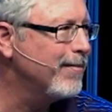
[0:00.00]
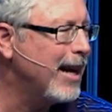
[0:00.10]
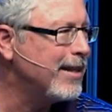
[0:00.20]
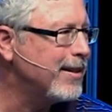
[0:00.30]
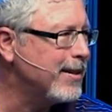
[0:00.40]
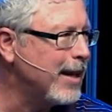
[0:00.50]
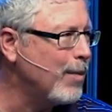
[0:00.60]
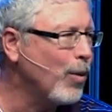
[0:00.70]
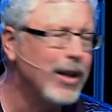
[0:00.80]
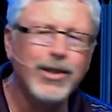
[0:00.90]
It's the same
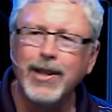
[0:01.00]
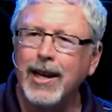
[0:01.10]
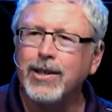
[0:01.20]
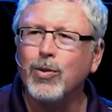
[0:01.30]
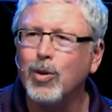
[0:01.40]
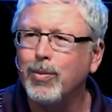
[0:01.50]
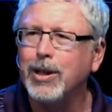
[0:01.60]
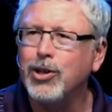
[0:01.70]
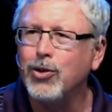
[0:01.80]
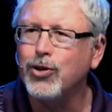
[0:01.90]
Wednesday as it will be
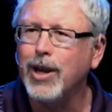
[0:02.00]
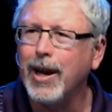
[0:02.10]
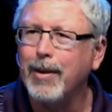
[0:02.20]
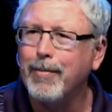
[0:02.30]
Tuesday.